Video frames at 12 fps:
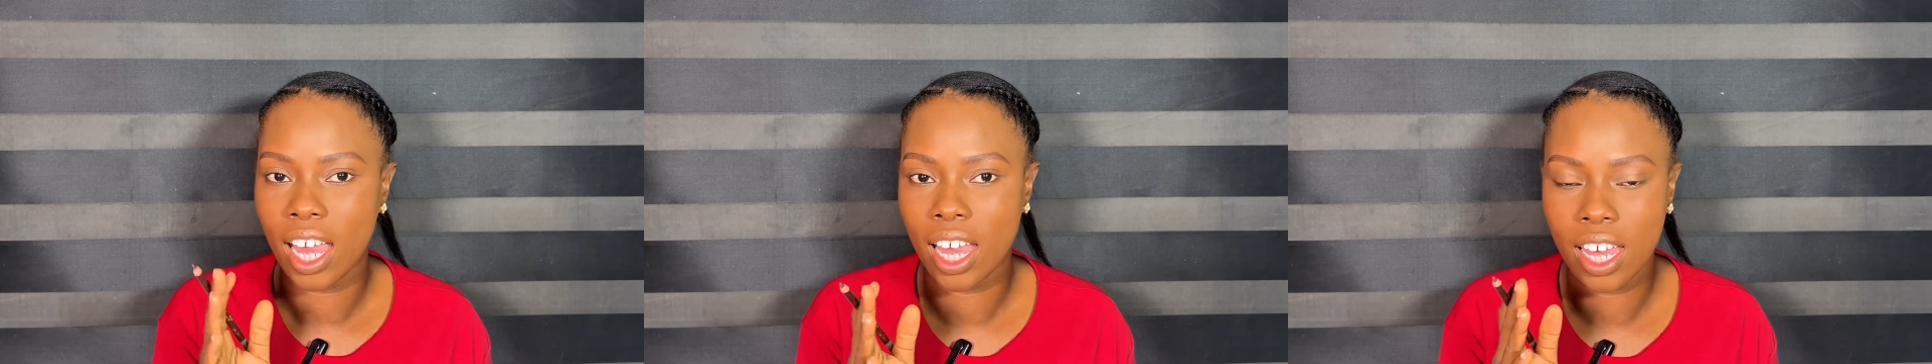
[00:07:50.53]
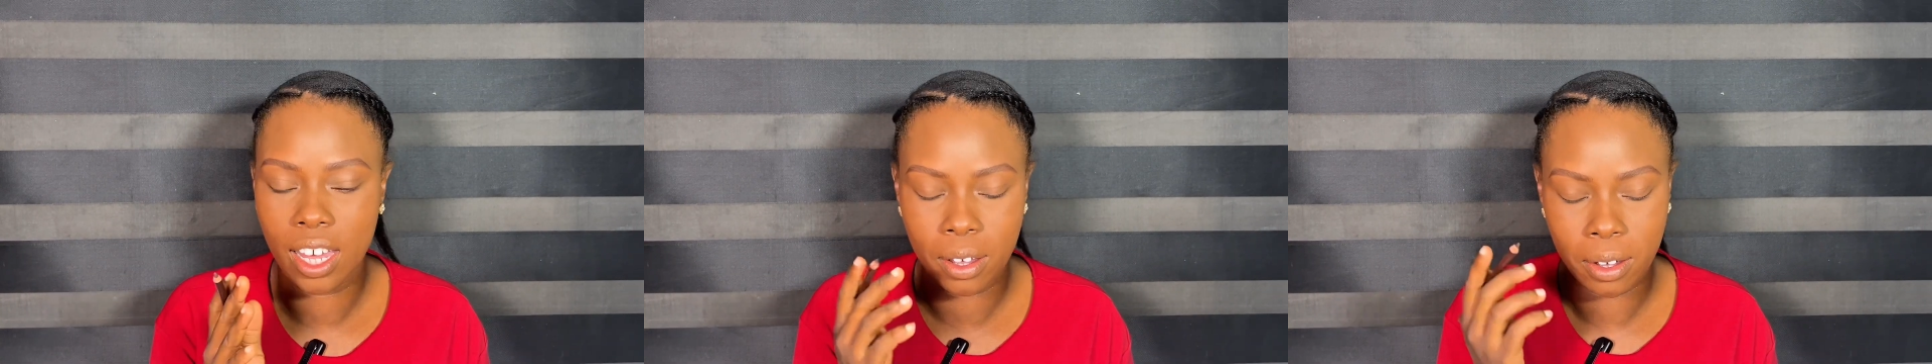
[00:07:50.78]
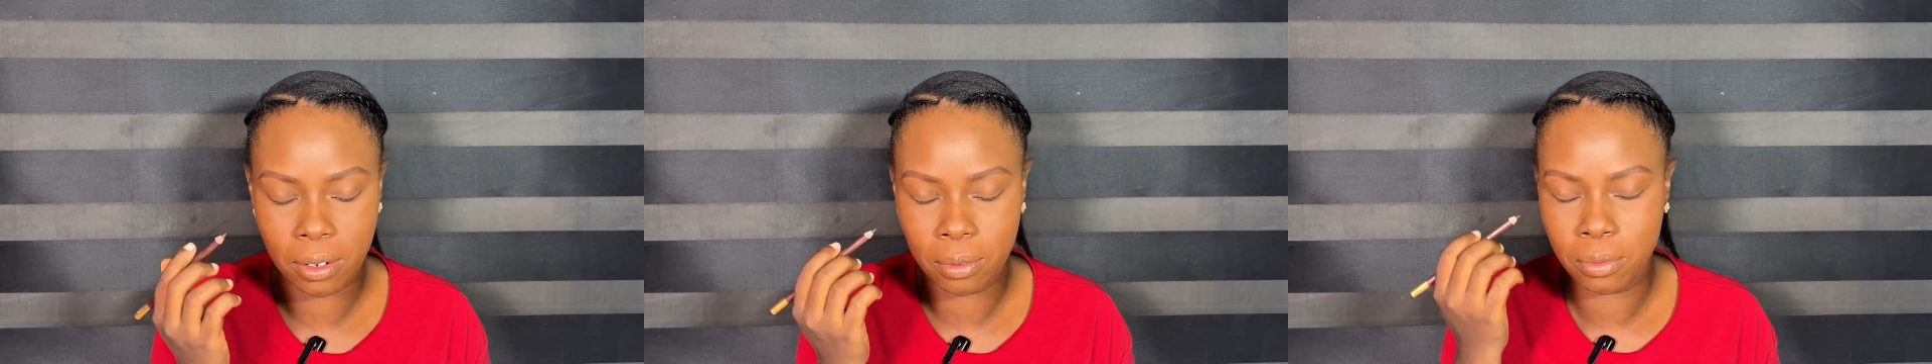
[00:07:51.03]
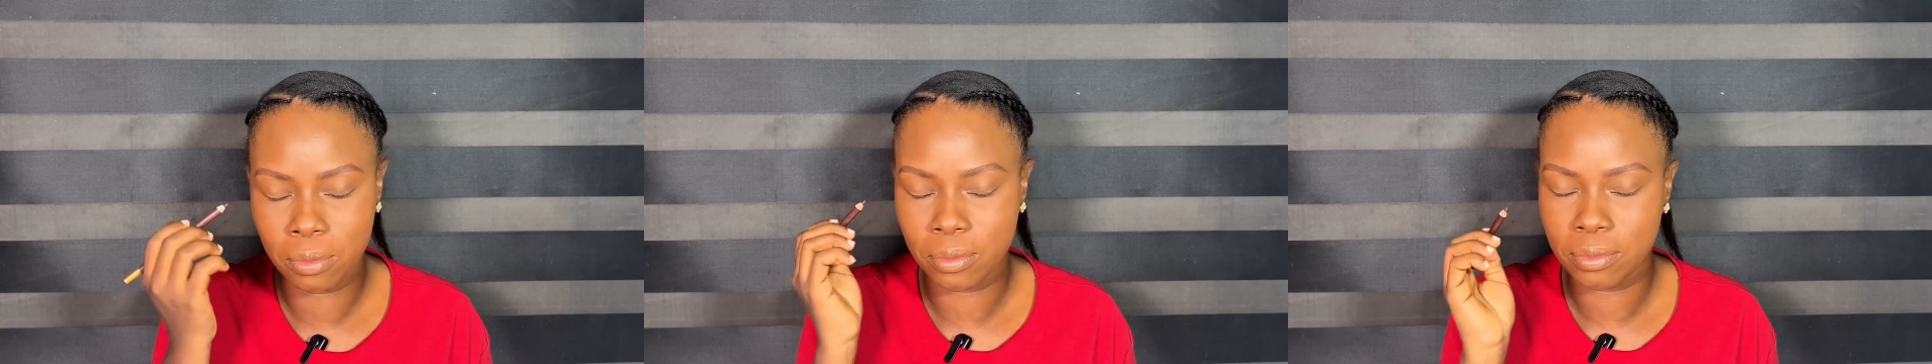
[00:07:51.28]

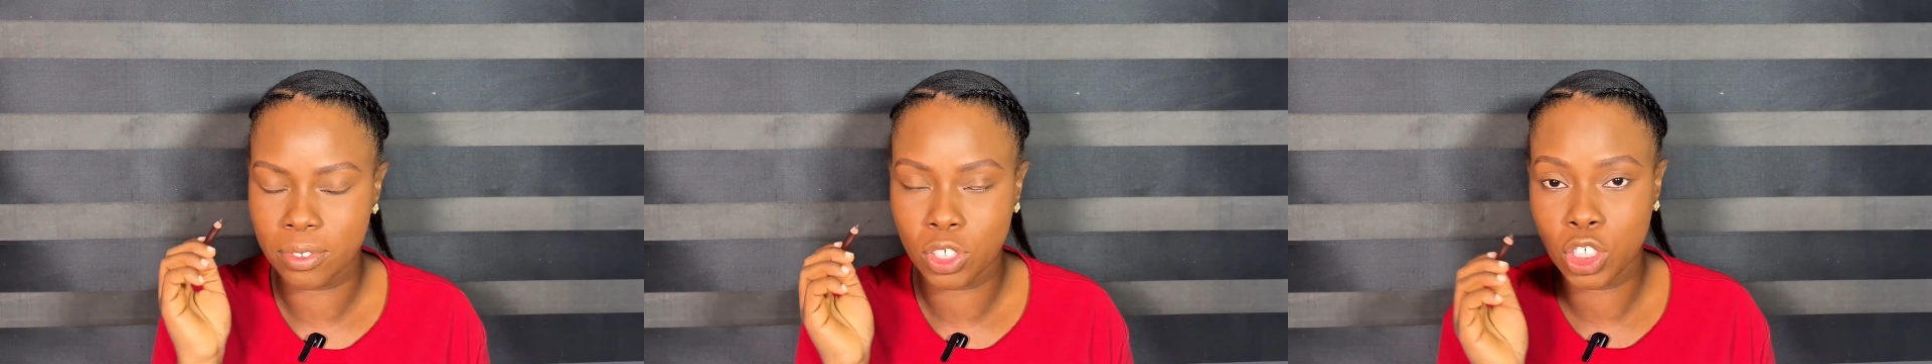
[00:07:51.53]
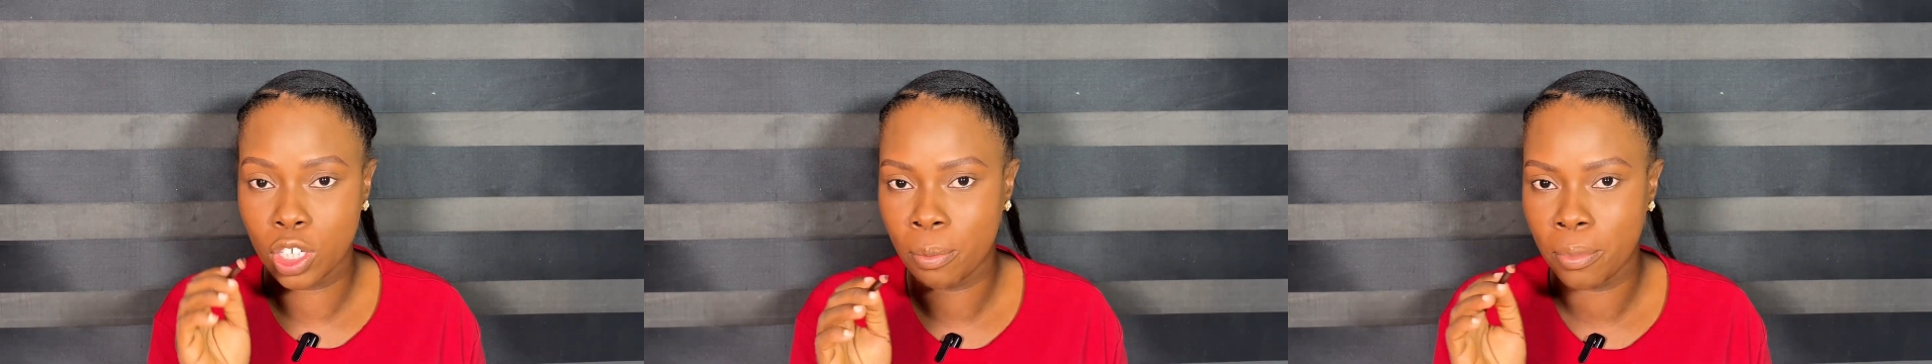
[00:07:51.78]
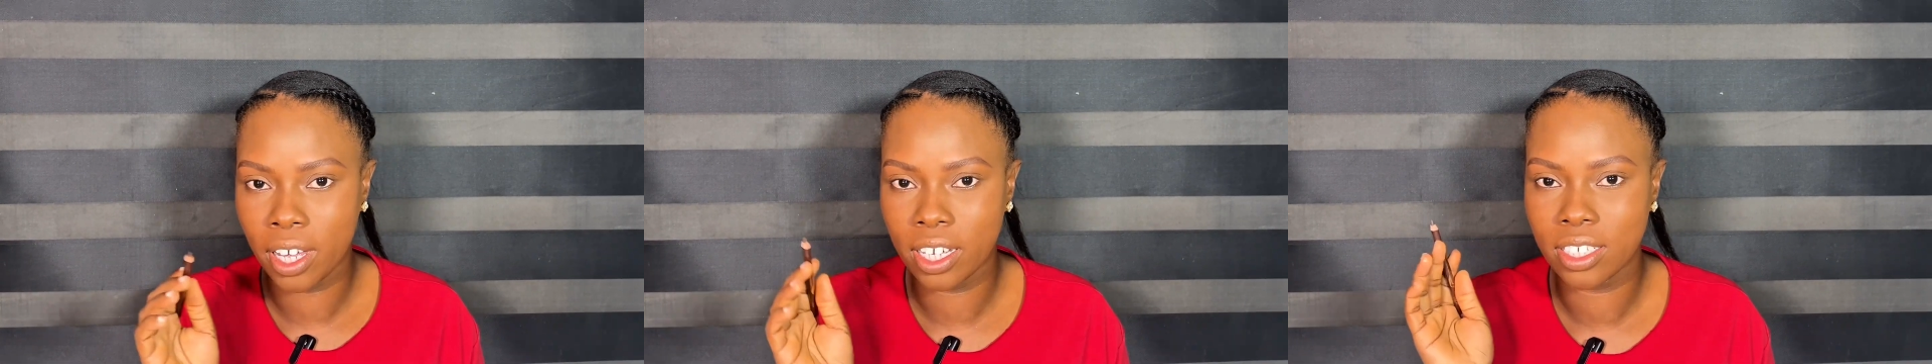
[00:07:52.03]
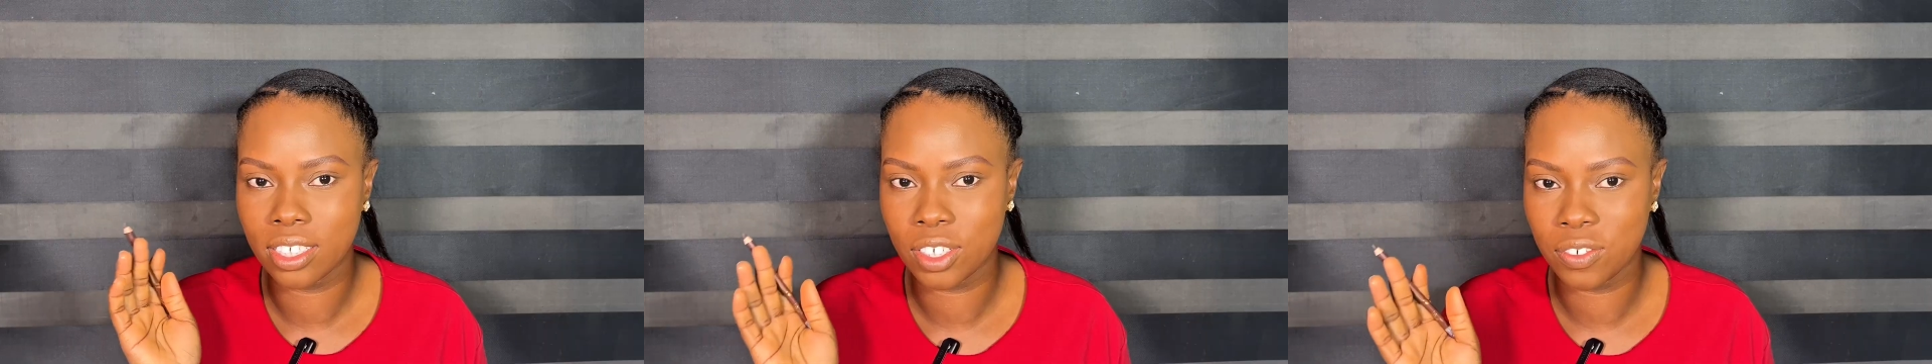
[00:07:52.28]
Chioma,
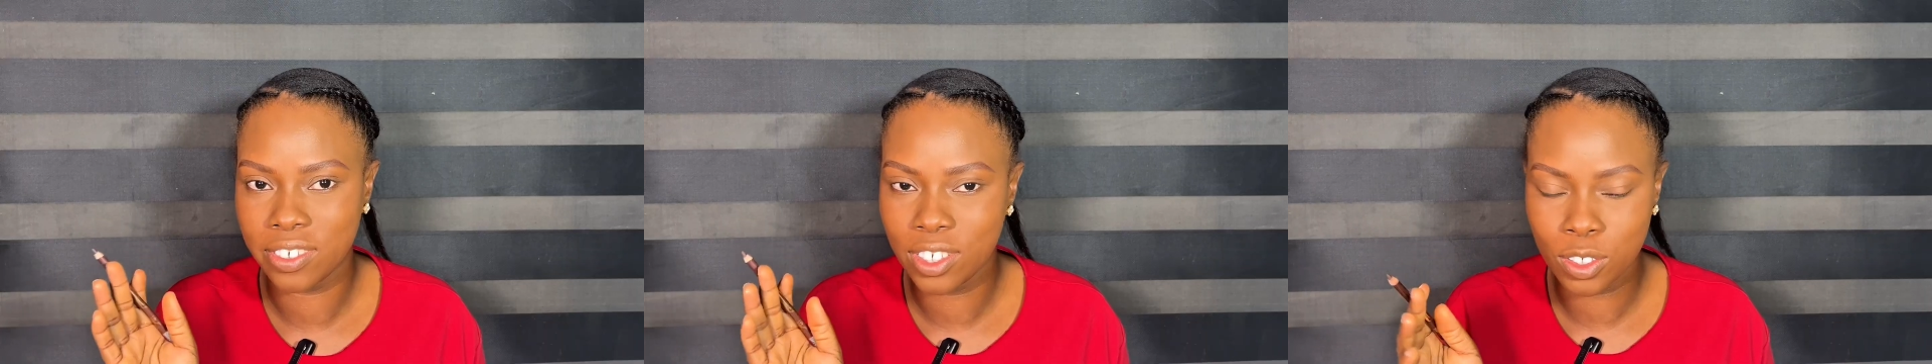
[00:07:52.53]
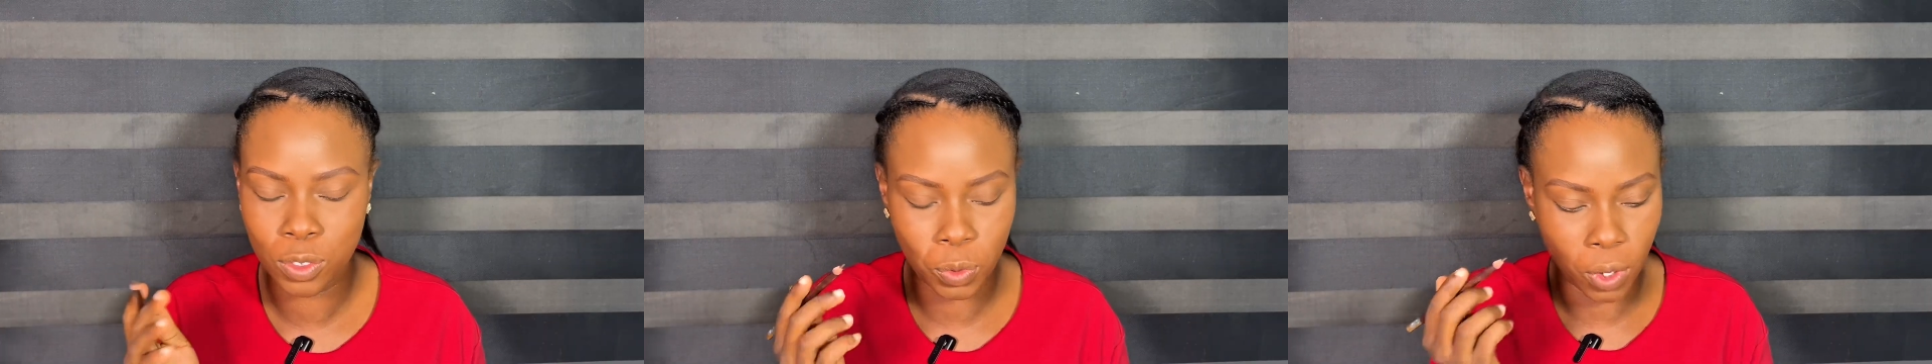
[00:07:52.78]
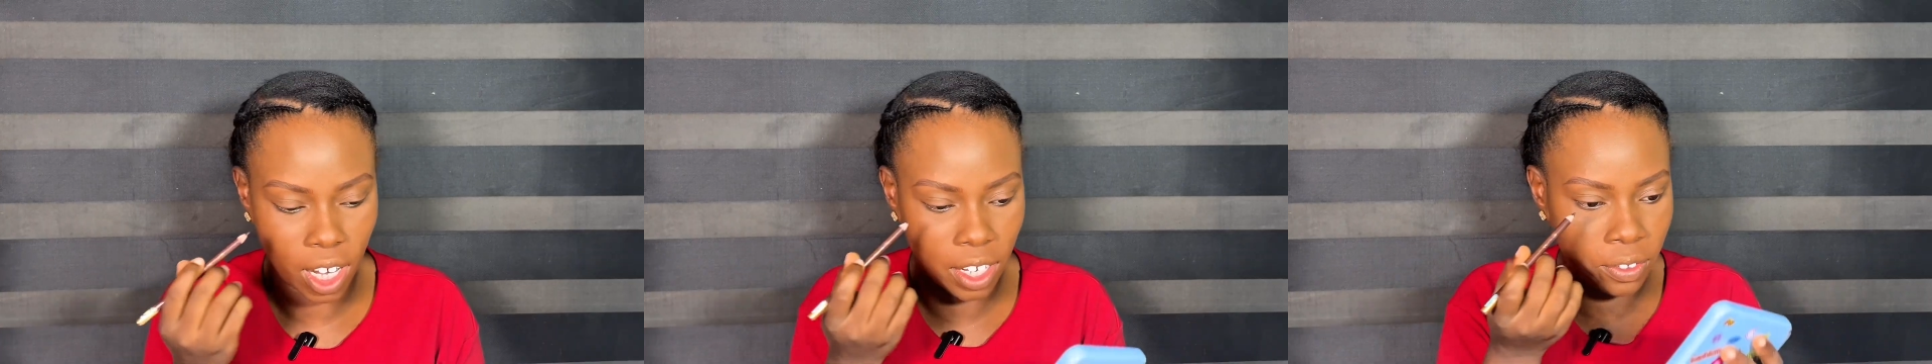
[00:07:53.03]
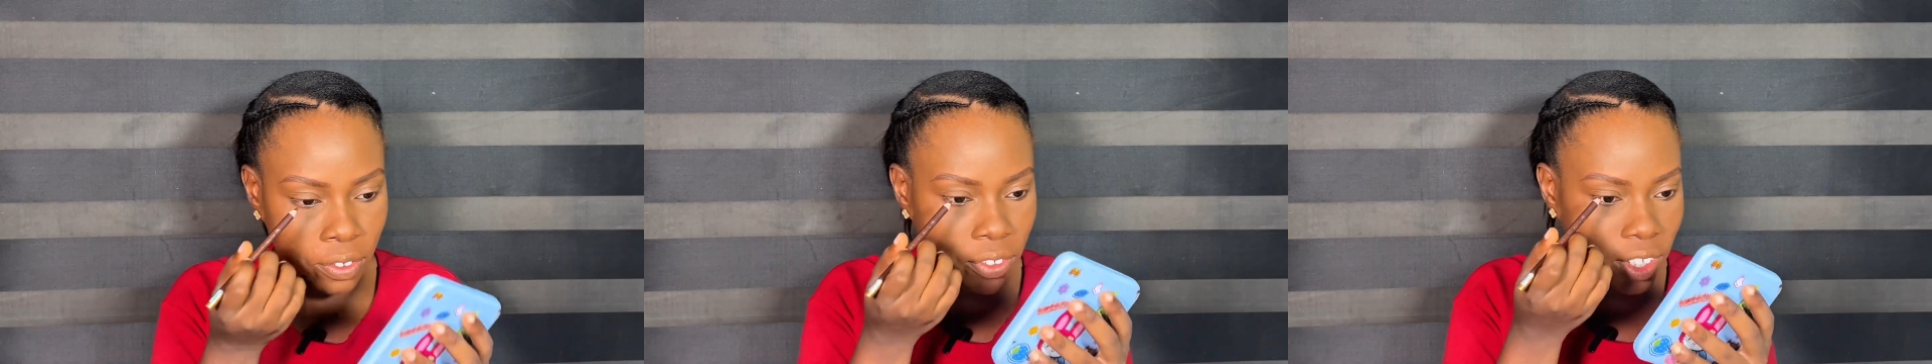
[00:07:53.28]
Davido's
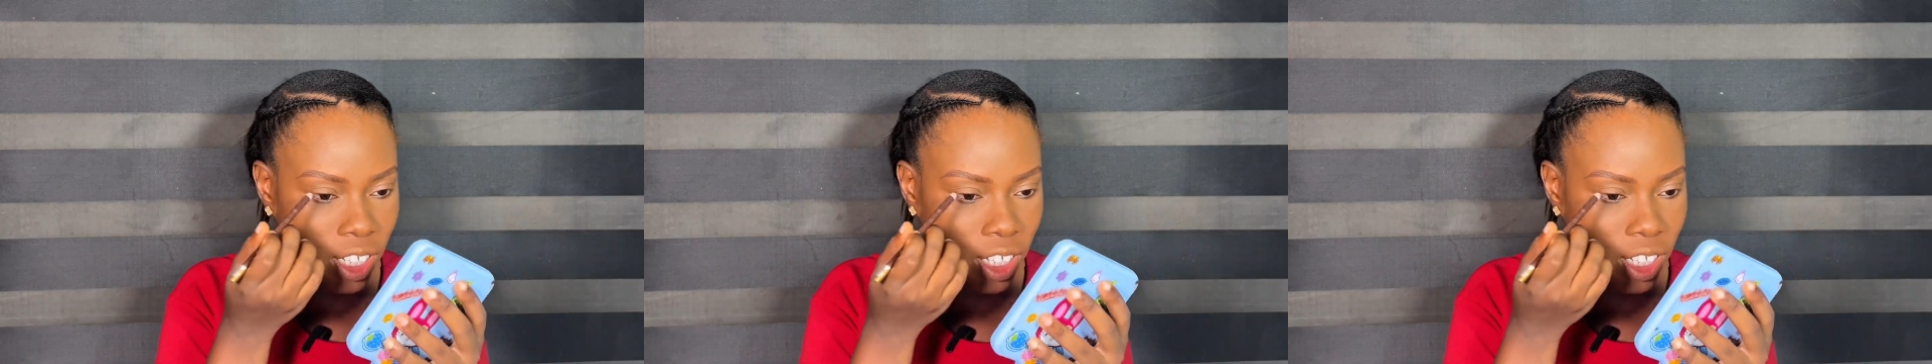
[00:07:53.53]
wife,